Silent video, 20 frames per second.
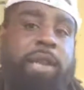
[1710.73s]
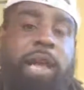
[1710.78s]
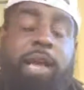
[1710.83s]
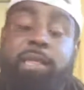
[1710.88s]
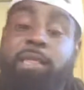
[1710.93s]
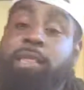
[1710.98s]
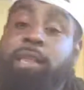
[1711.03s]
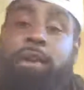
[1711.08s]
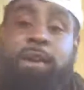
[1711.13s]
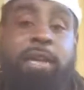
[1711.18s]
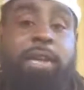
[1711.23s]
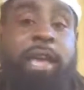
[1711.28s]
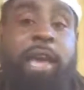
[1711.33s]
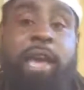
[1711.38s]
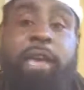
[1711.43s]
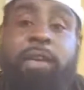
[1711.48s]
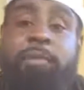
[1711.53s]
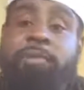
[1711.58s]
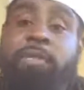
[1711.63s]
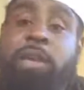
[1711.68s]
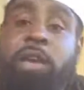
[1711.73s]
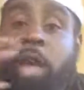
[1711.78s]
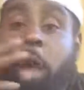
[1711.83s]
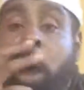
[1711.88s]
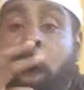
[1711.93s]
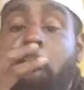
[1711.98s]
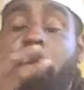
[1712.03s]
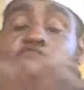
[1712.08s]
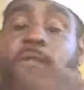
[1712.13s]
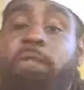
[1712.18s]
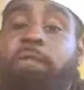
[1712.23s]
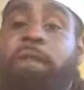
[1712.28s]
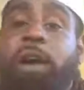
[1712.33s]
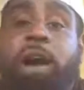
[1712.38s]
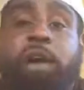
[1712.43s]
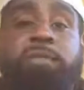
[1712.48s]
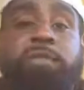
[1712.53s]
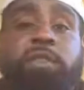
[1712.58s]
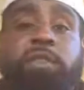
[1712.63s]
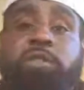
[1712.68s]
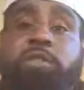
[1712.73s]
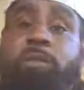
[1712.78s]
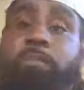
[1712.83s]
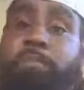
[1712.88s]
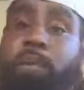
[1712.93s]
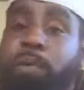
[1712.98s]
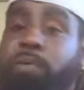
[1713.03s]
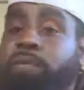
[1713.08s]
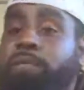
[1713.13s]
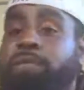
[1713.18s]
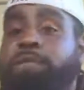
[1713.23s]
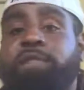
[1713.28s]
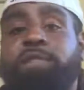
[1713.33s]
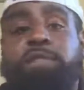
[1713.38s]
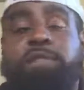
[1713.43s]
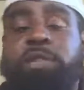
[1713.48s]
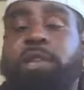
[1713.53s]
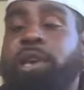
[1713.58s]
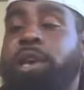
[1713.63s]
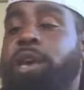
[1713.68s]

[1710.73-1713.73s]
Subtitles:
like 30 games over 500, both of us.